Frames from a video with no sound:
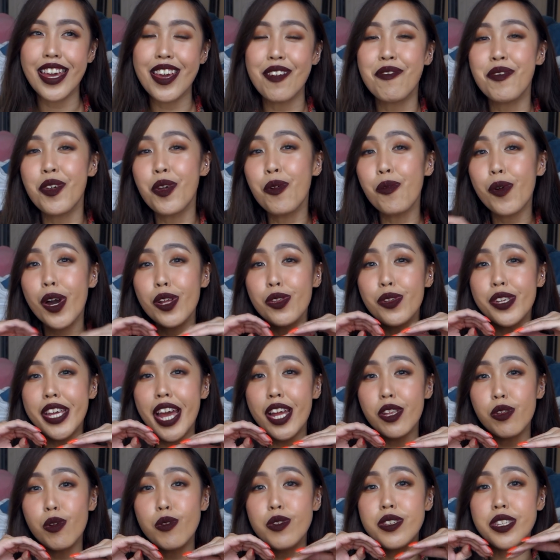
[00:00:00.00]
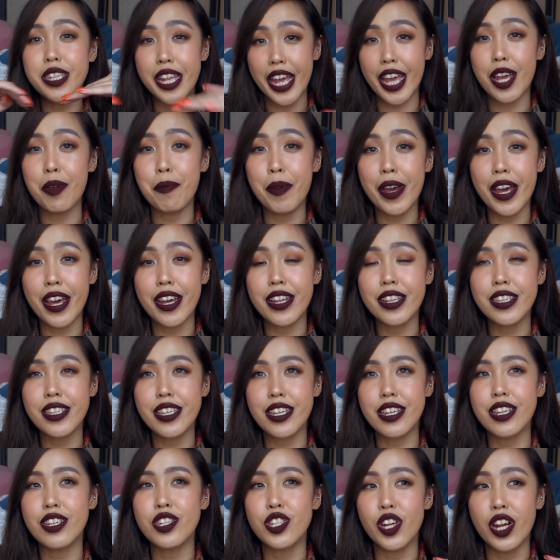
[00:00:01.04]
If you want to get those day beds,
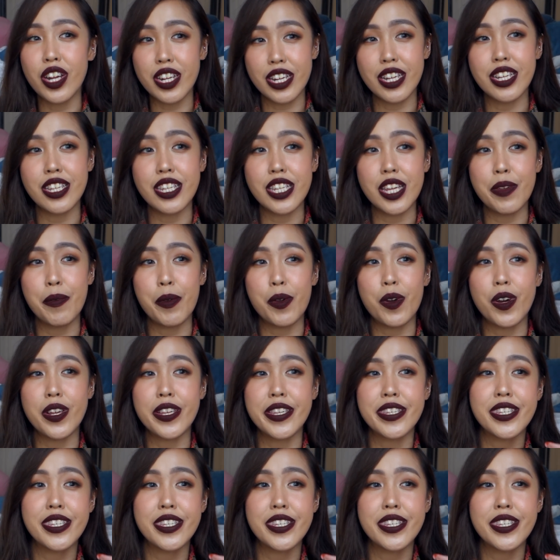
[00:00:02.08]
it is not easy because